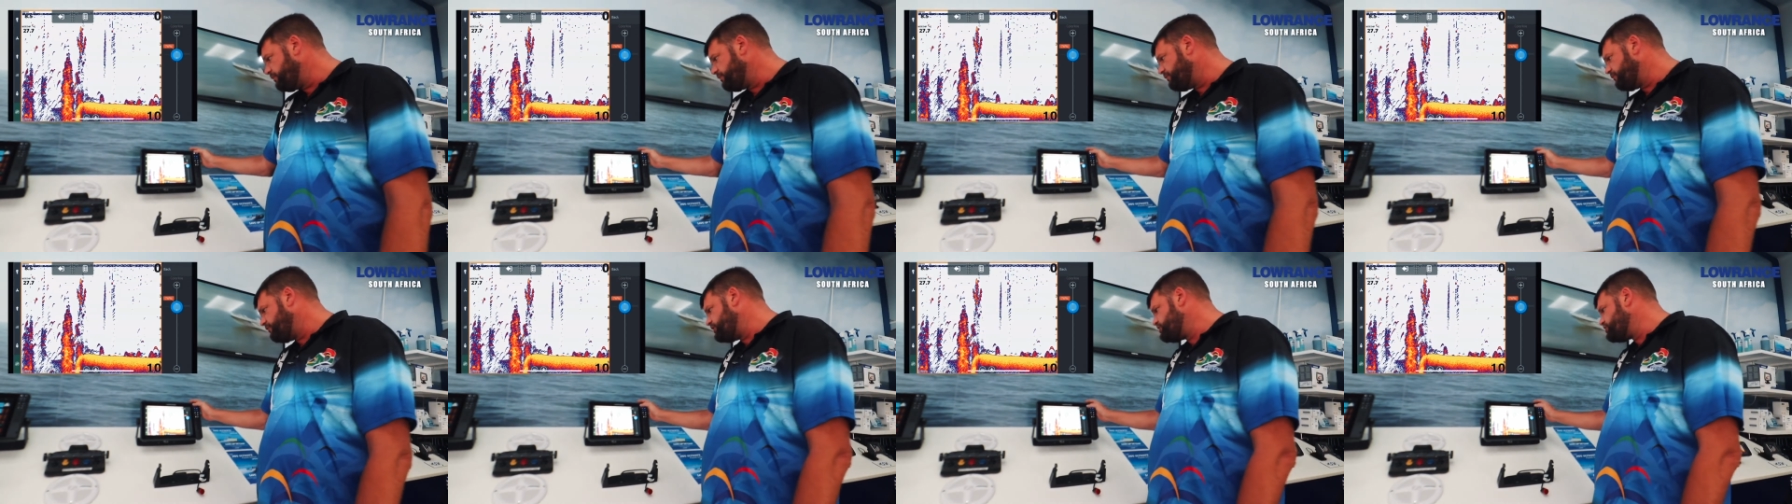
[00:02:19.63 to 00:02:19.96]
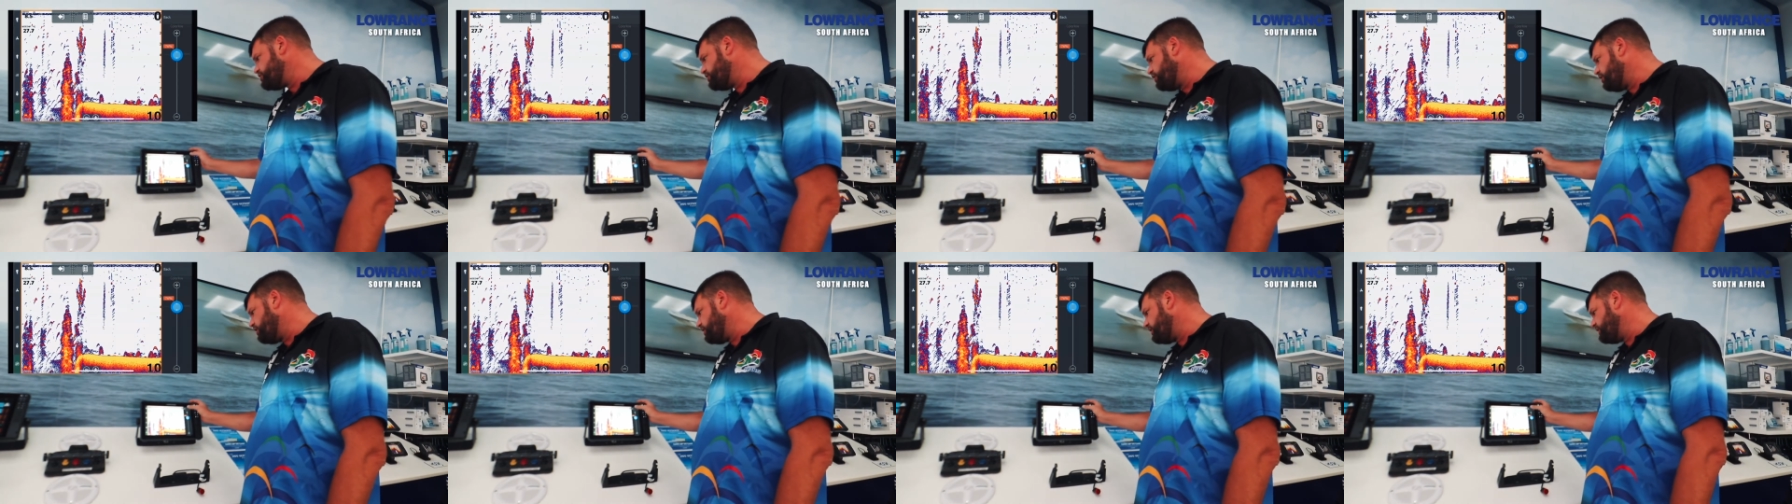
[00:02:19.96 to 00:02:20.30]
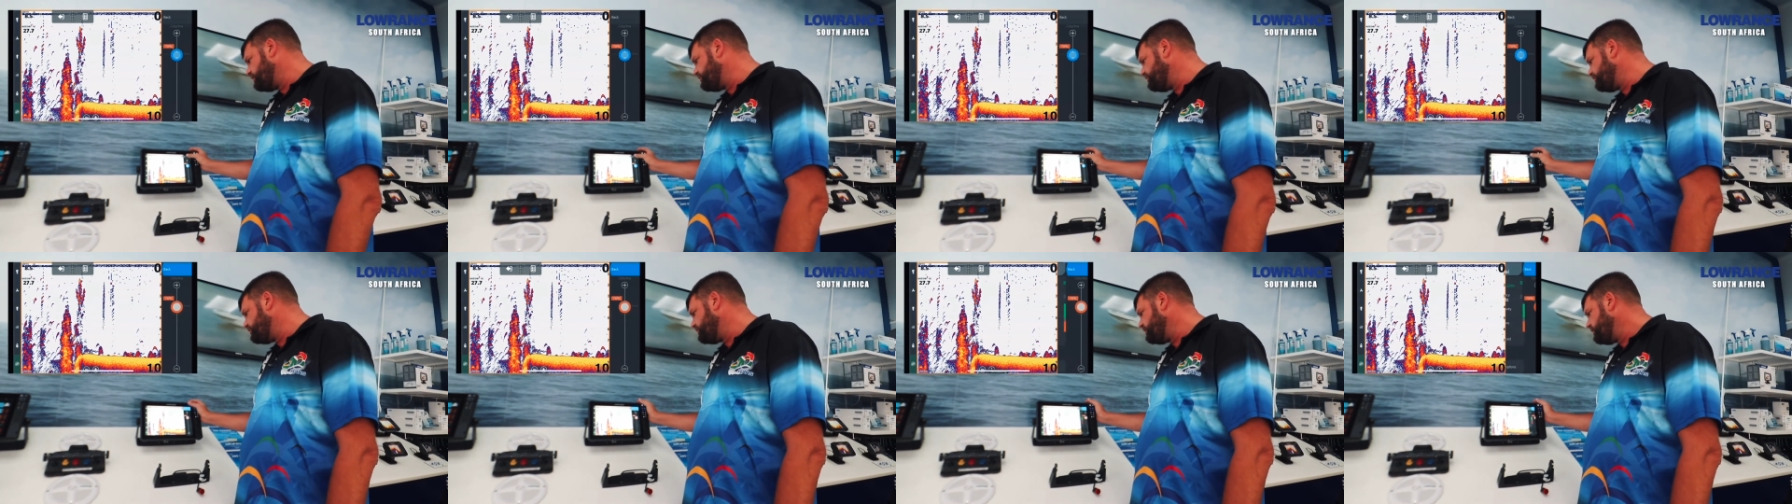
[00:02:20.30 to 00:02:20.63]
fish
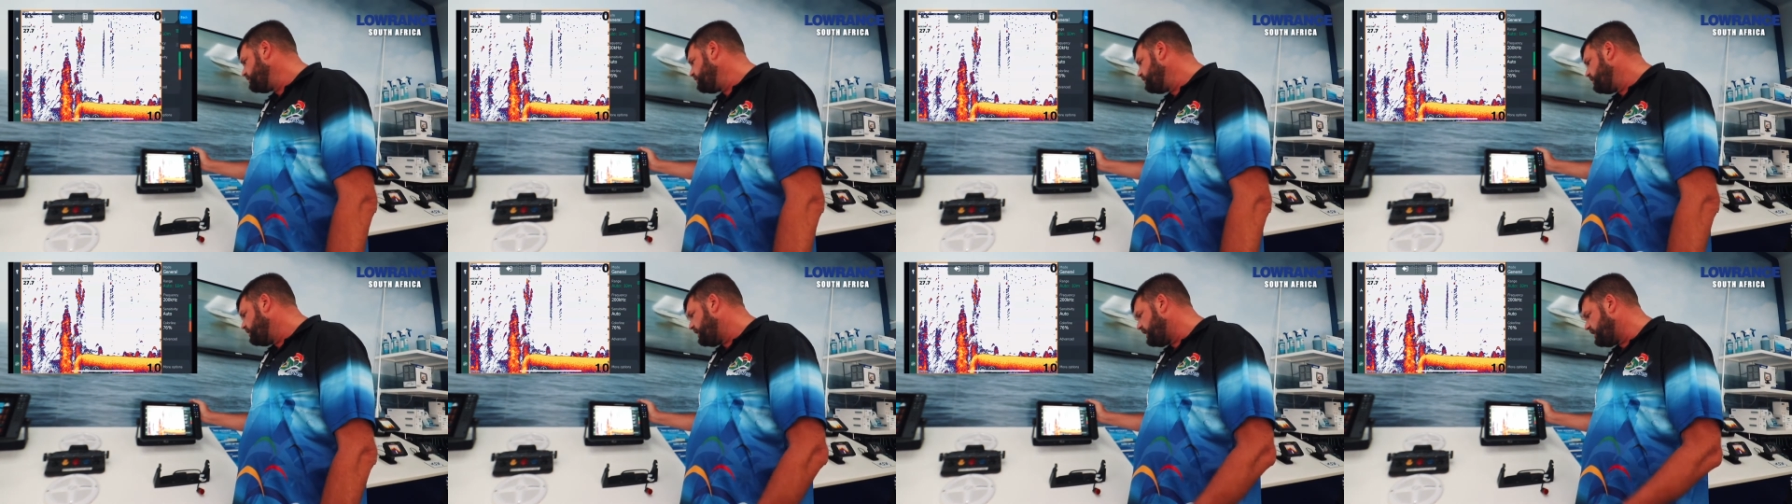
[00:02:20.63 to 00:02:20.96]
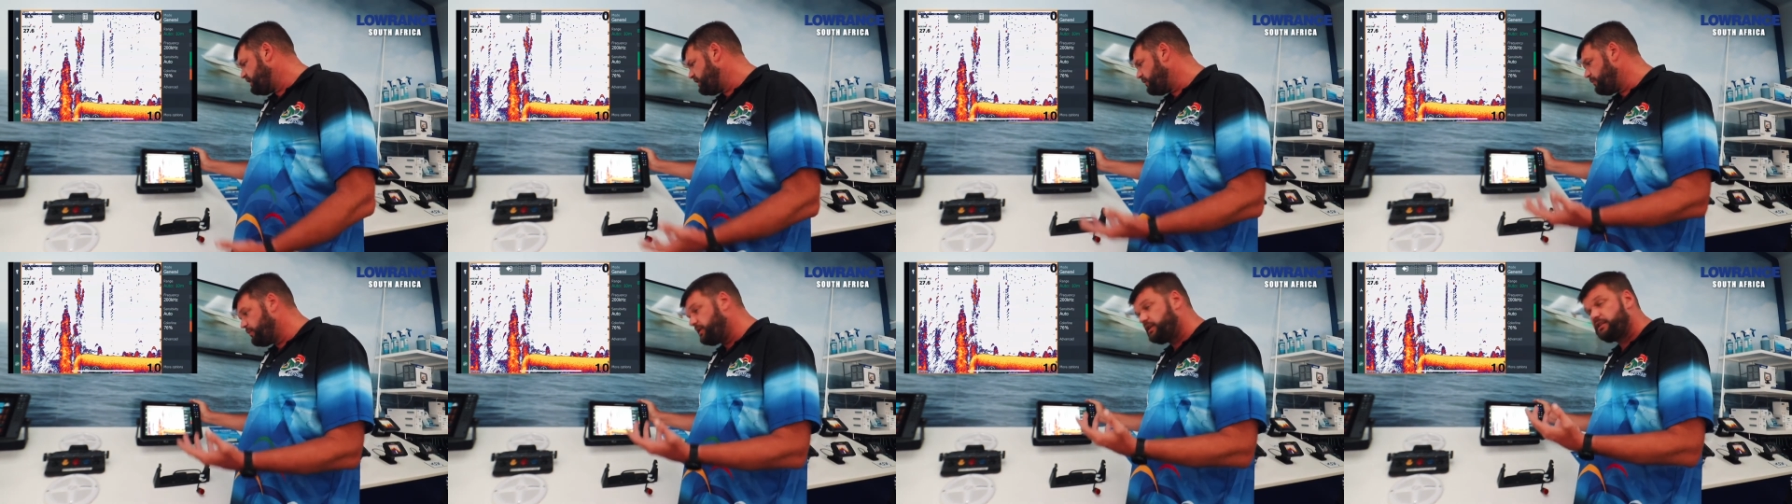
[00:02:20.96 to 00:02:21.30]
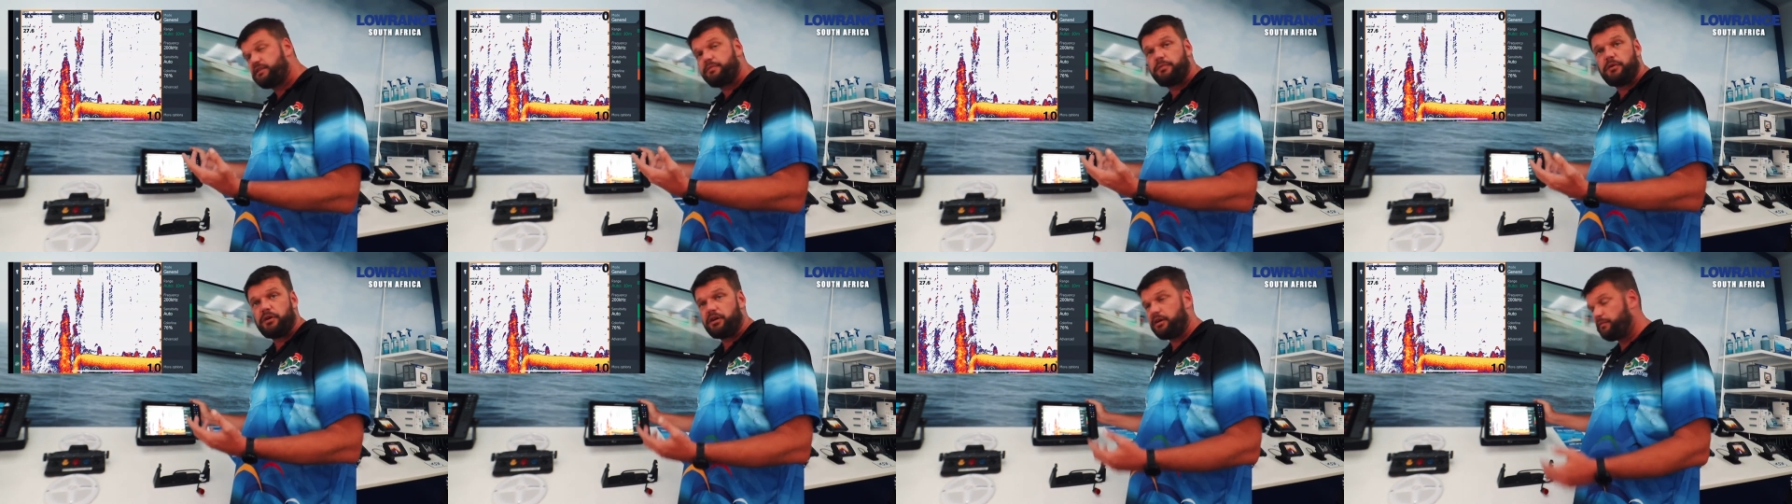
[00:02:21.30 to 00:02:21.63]
targets and the
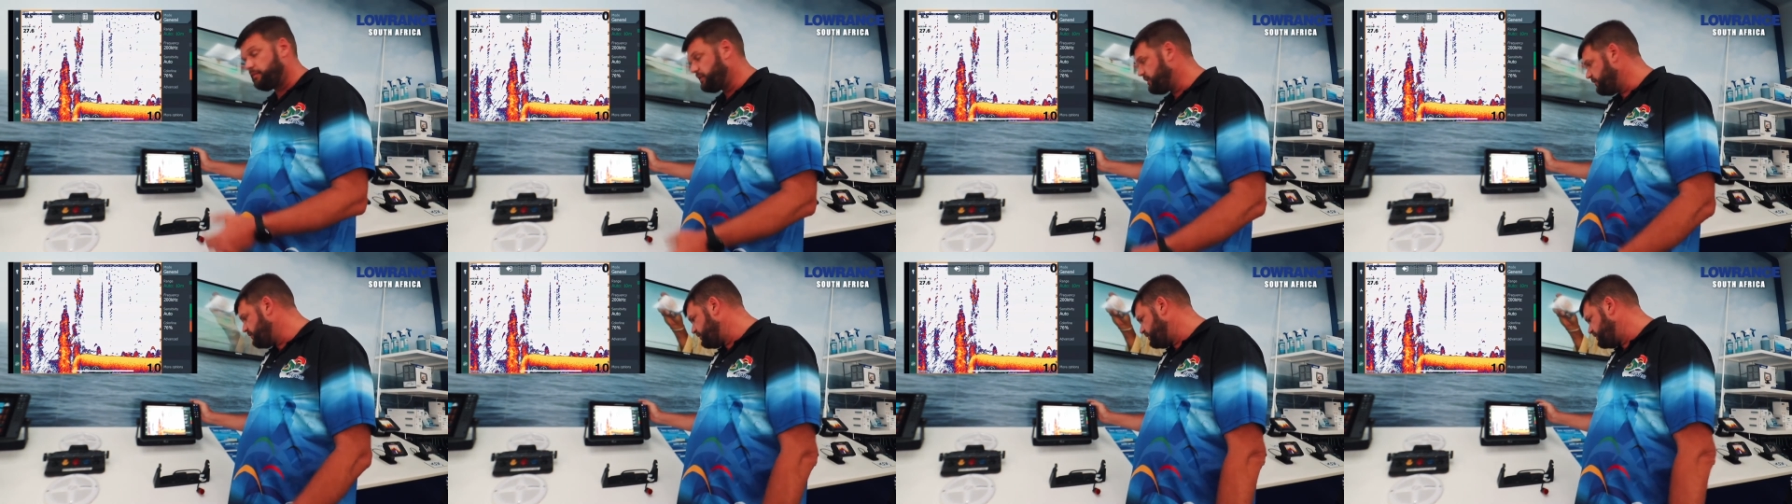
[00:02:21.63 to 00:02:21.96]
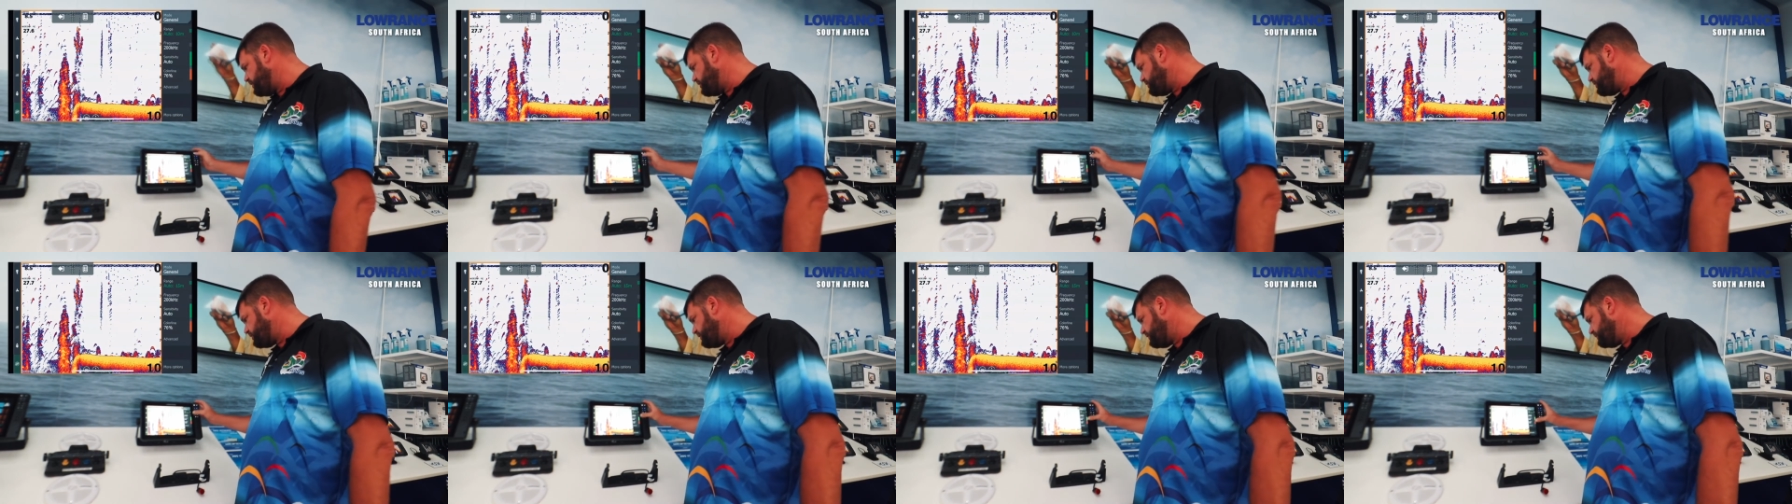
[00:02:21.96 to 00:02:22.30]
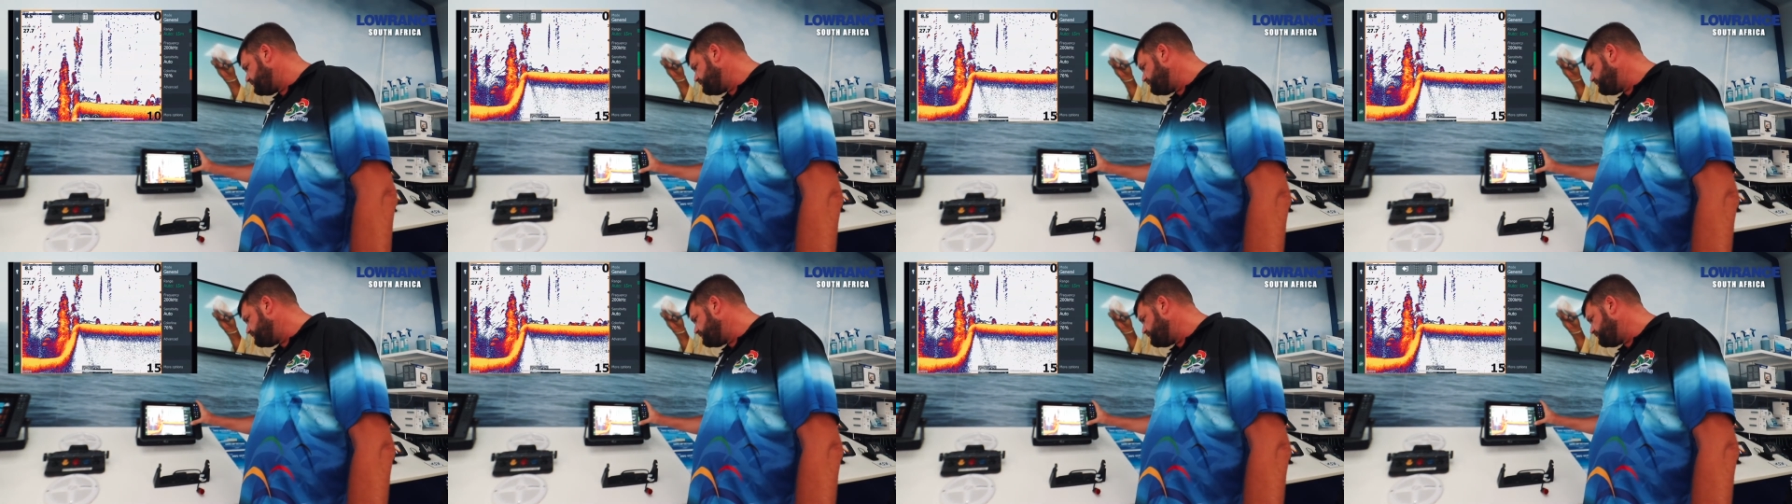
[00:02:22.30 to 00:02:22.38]
best bottom definition.